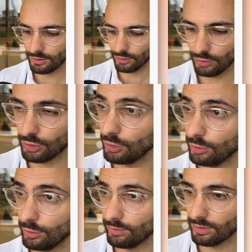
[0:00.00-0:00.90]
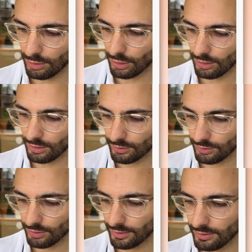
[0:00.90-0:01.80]
YouTube blog
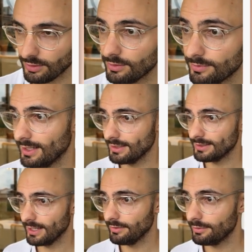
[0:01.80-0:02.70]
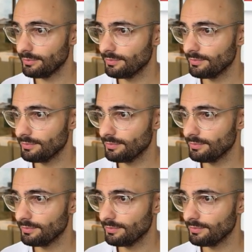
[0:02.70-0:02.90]
tutorial. Click Save.